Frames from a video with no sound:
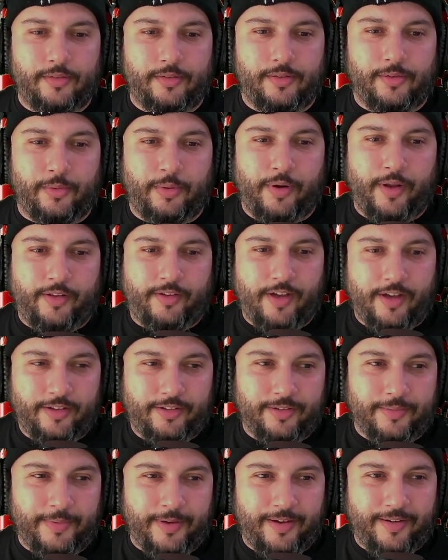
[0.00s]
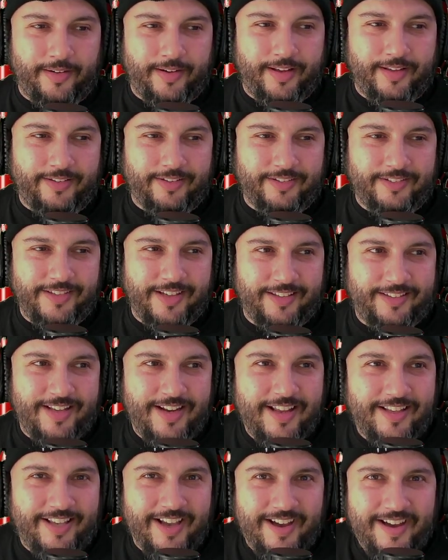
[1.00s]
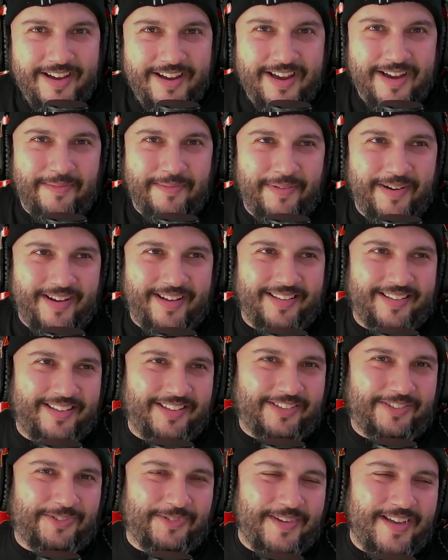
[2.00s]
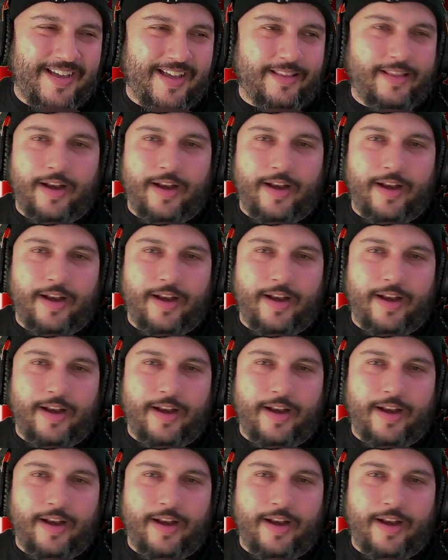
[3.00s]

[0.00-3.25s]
what I talked about. Like, there's nothing to talk about this week.